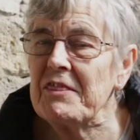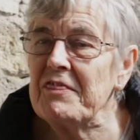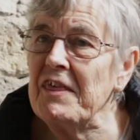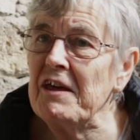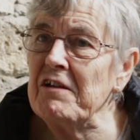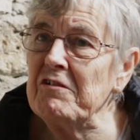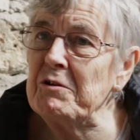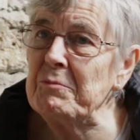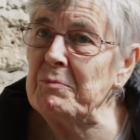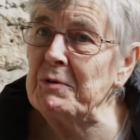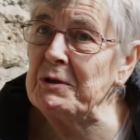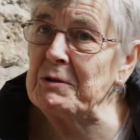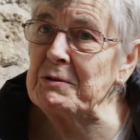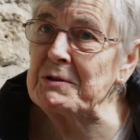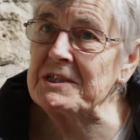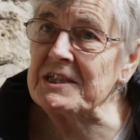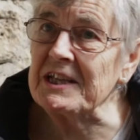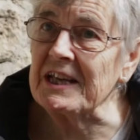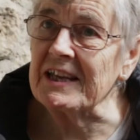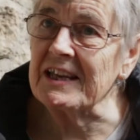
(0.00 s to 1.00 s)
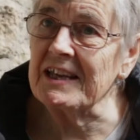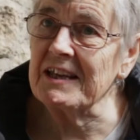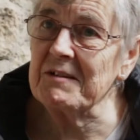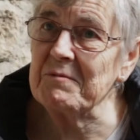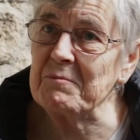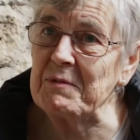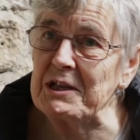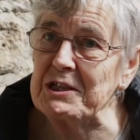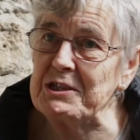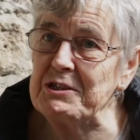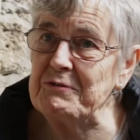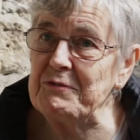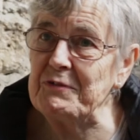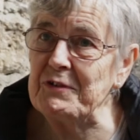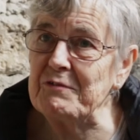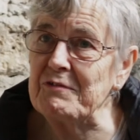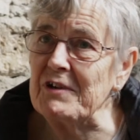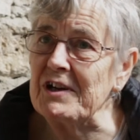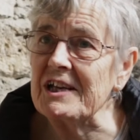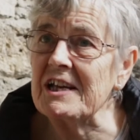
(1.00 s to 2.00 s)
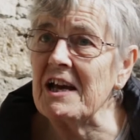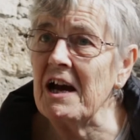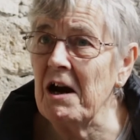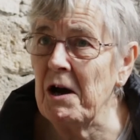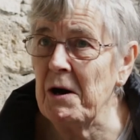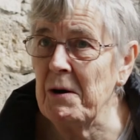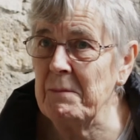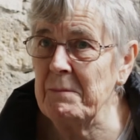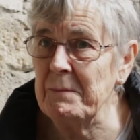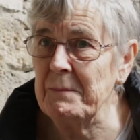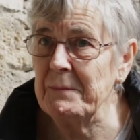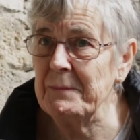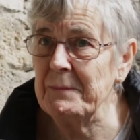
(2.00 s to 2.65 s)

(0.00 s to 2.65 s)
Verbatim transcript: therapeutic. It makes you feel very calm.